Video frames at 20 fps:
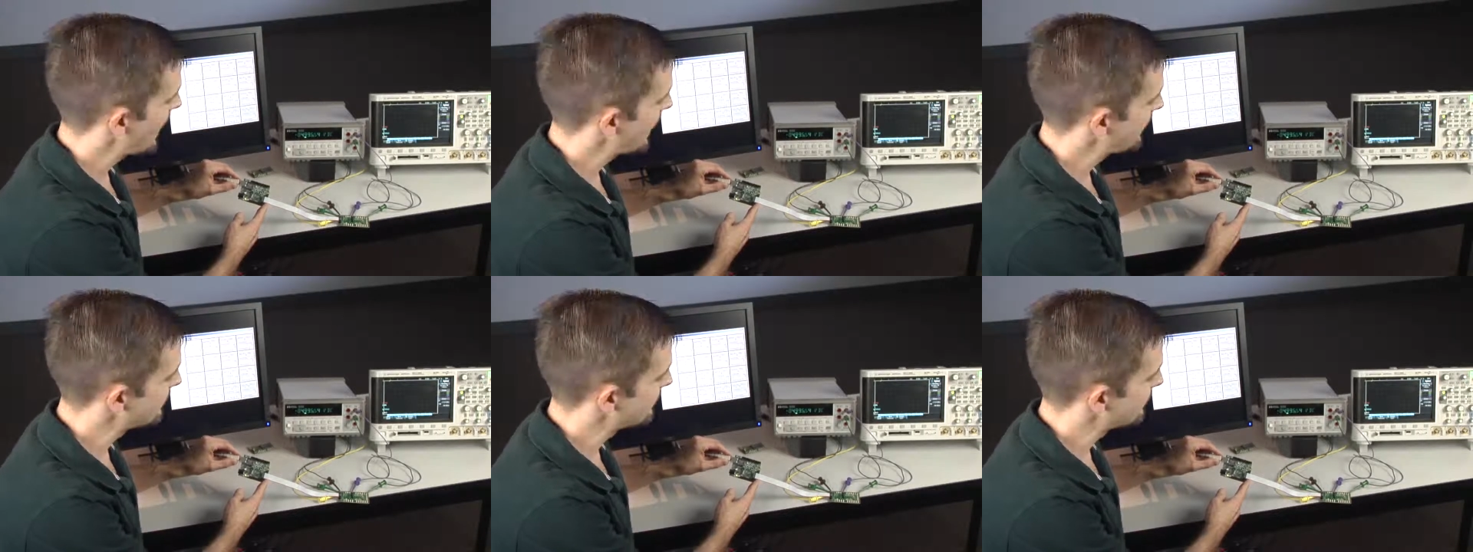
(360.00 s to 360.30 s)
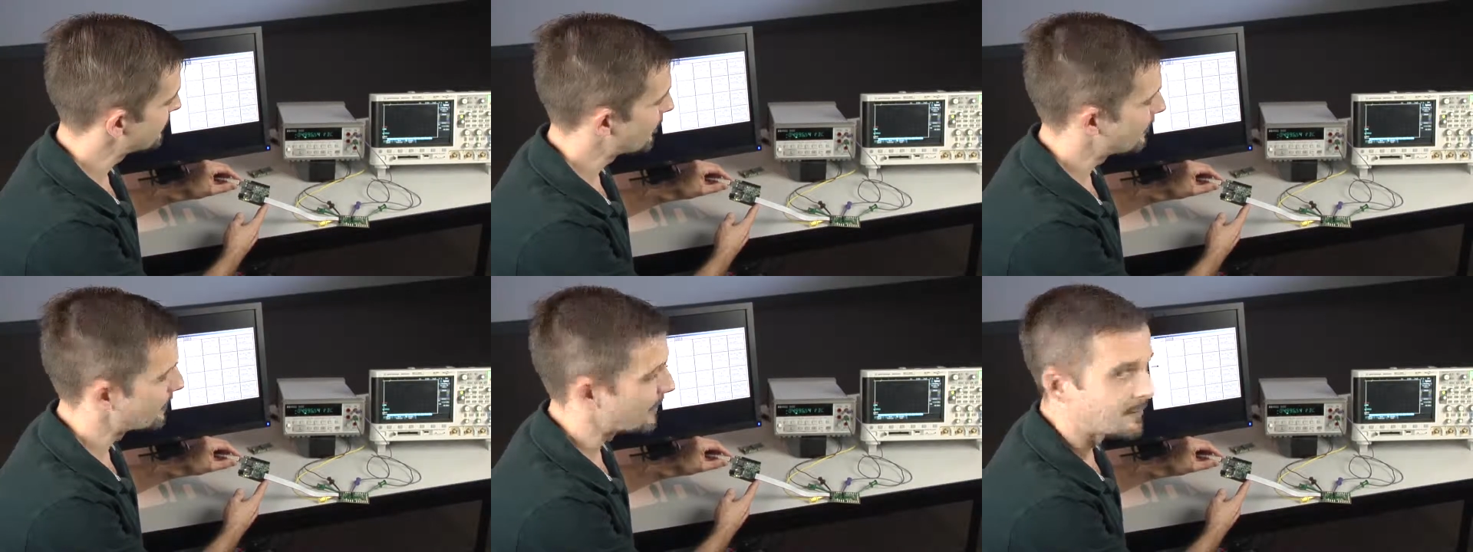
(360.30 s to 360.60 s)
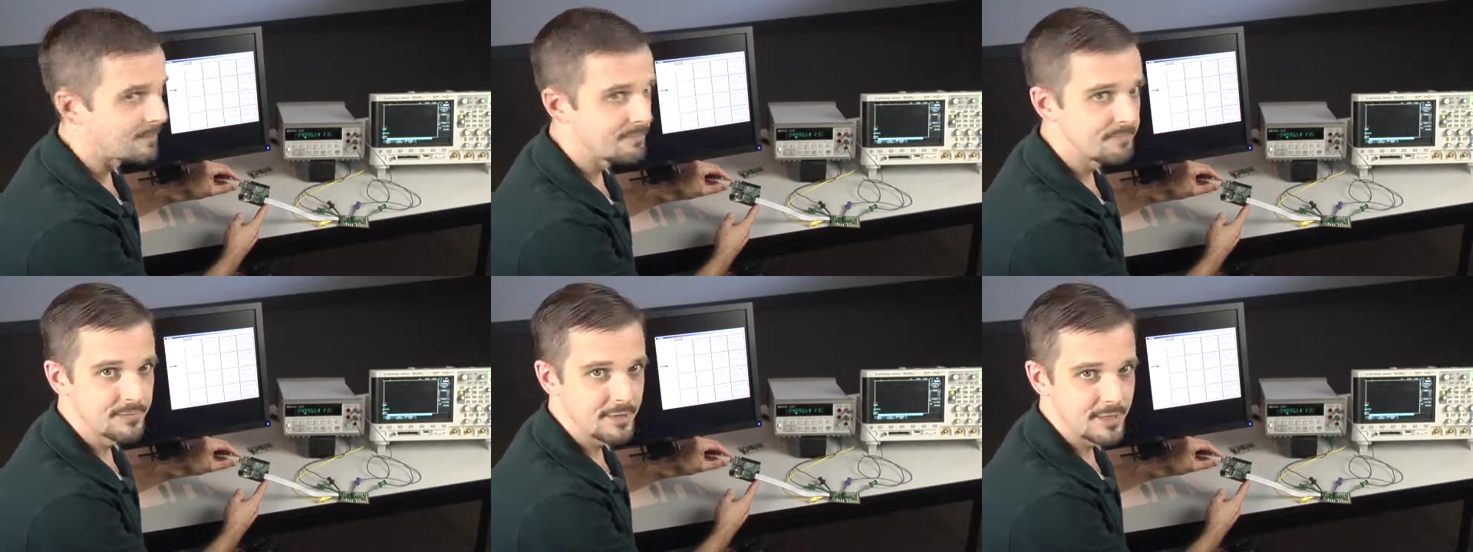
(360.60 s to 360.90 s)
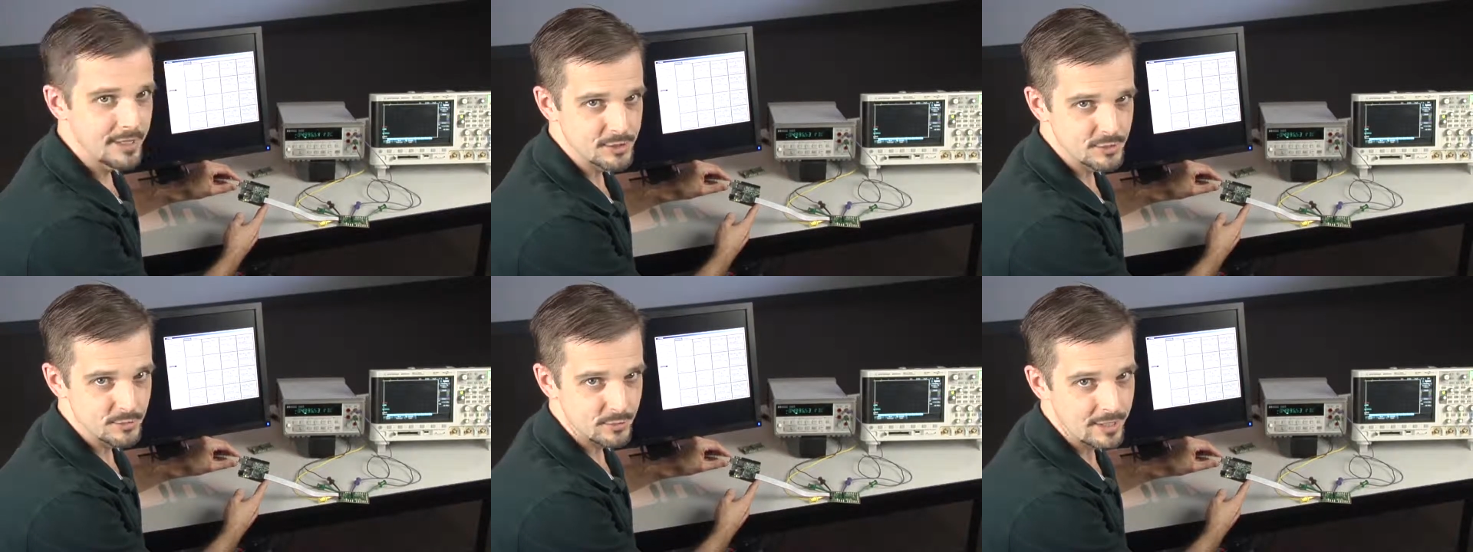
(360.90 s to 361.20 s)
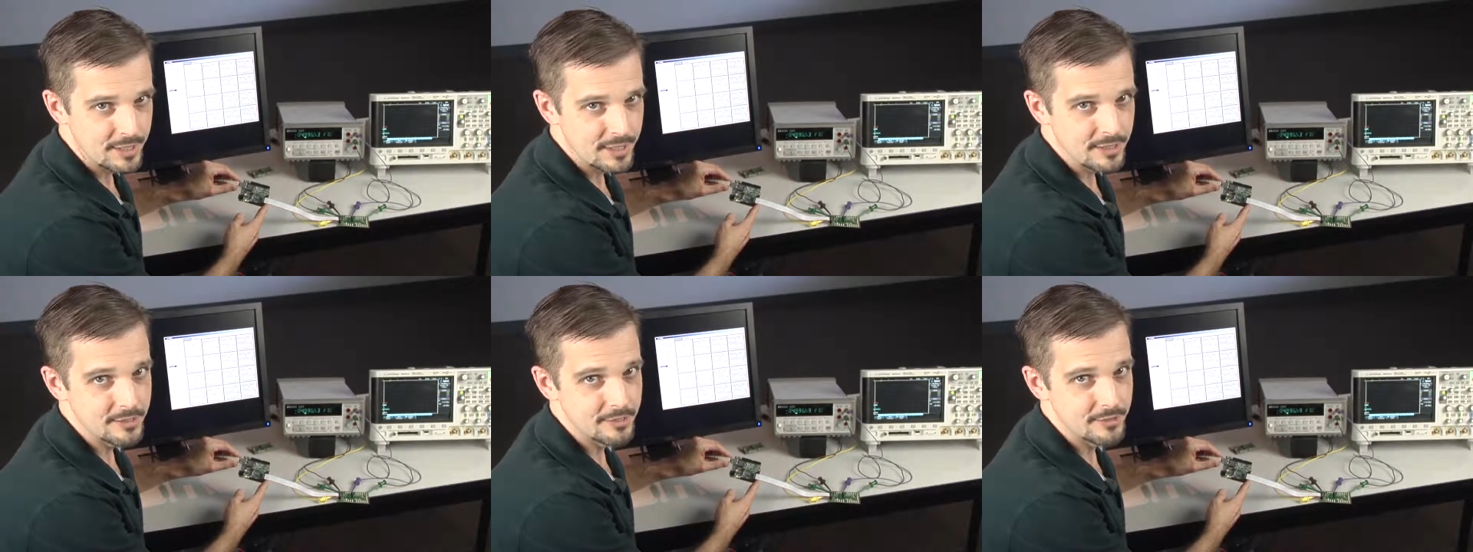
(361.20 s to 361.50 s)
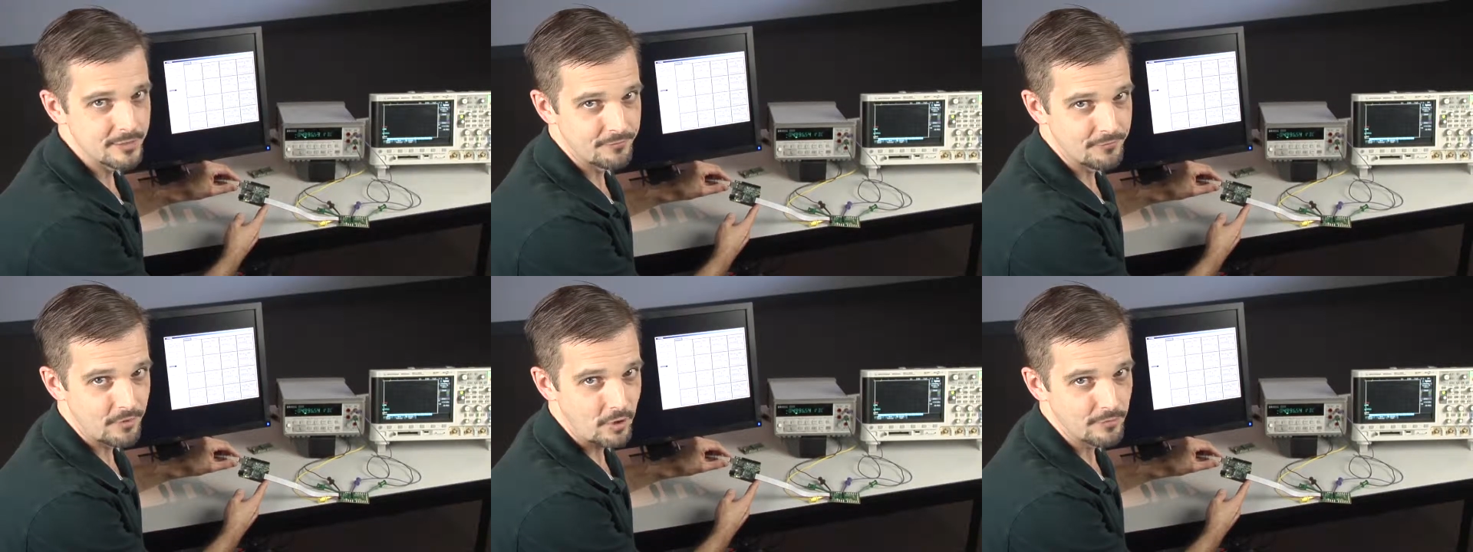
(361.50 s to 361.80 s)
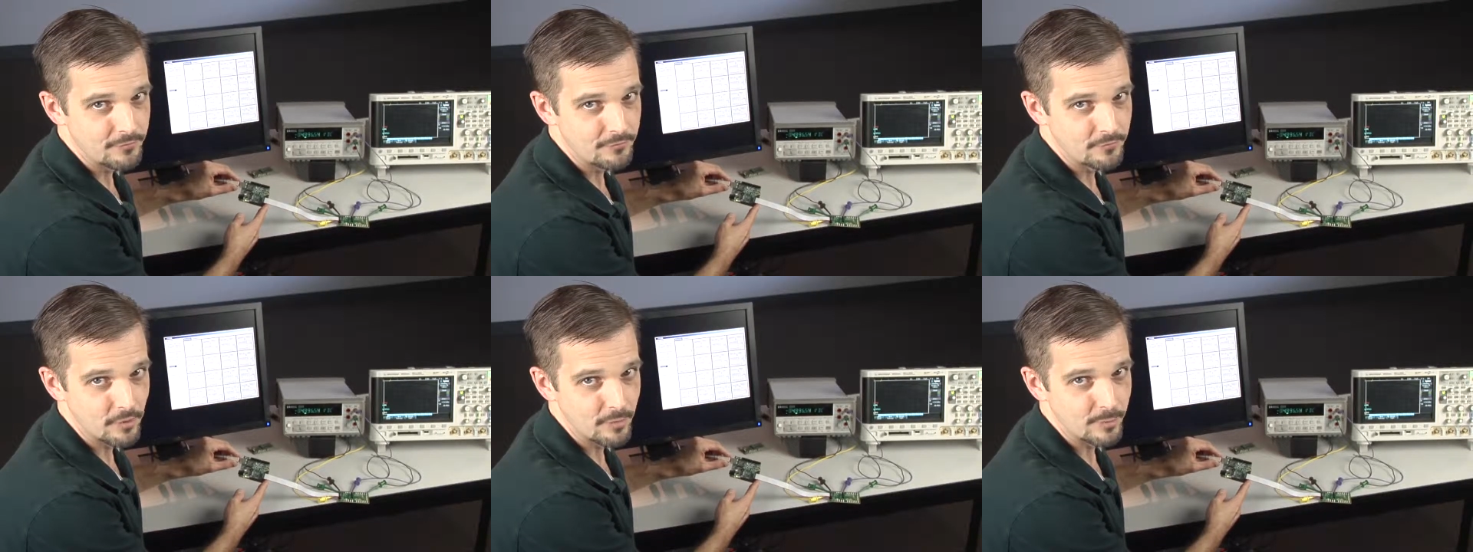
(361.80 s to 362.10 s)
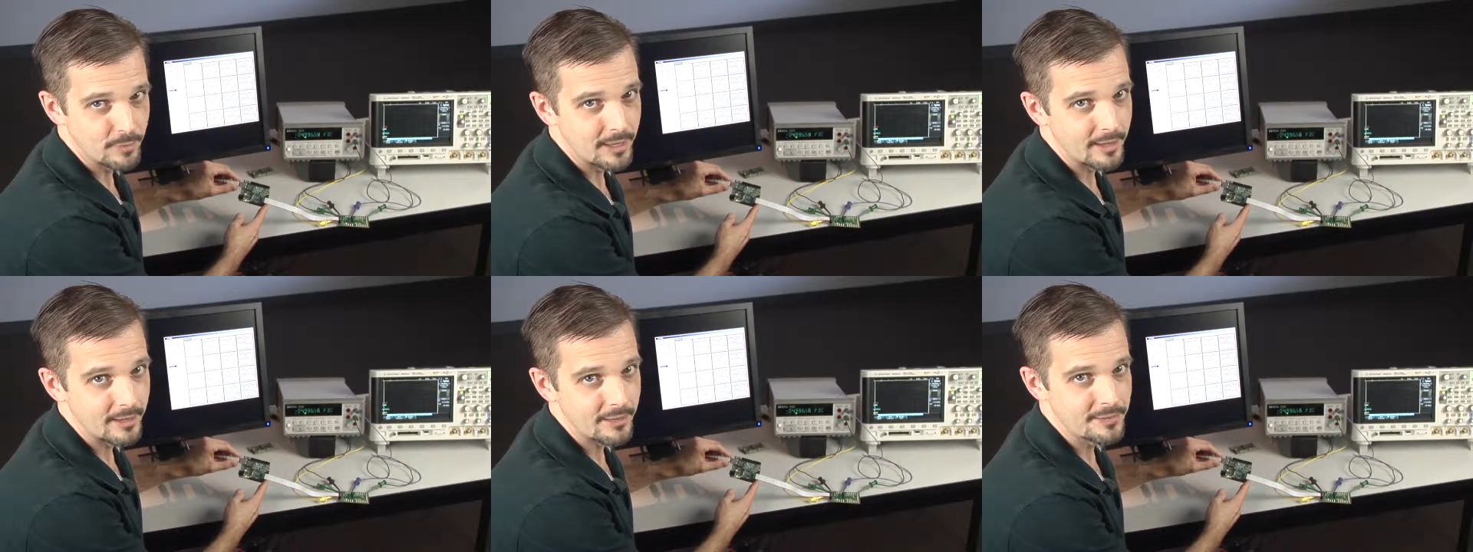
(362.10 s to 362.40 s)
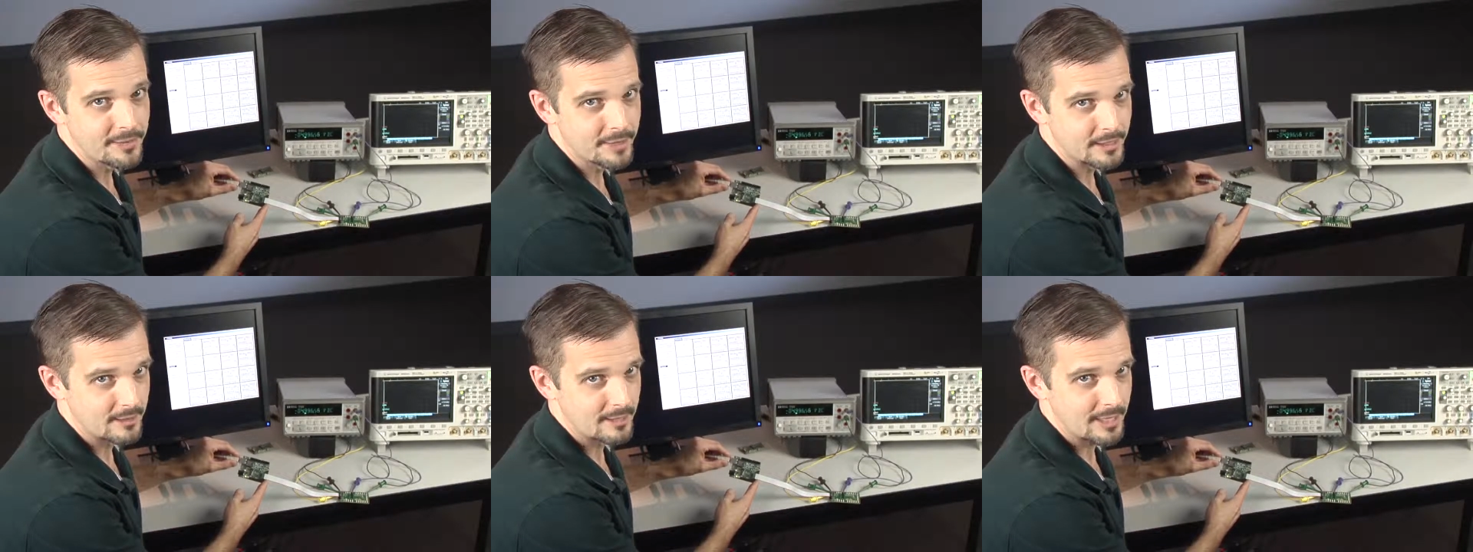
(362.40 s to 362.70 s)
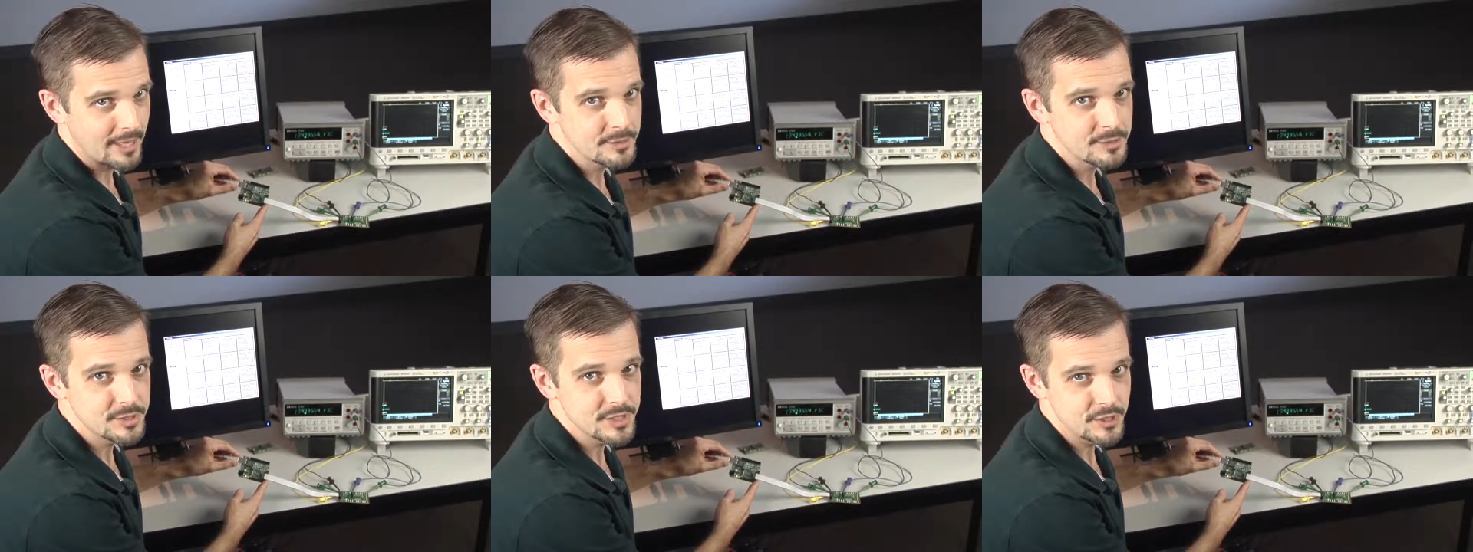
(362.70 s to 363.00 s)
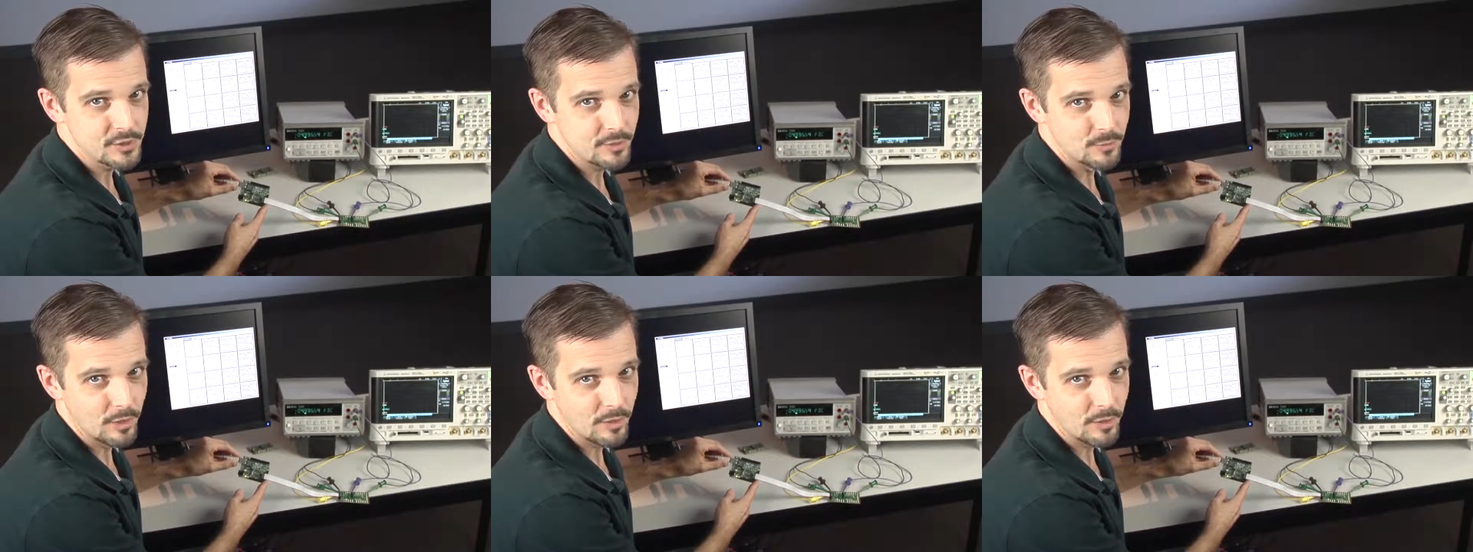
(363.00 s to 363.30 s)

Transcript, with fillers: At the moment, it's running the default firmware that allows it to